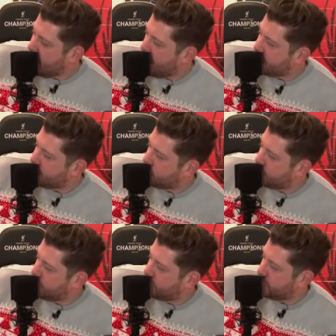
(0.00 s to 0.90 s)

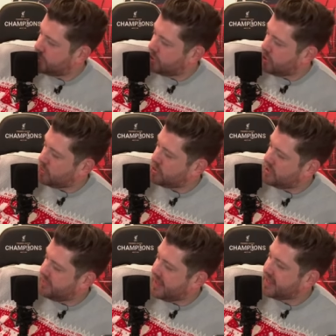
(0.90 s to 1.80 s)
Edward
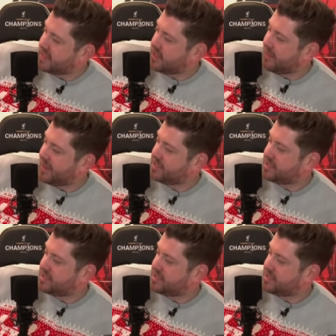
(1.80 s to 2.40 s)
Joseph 1808,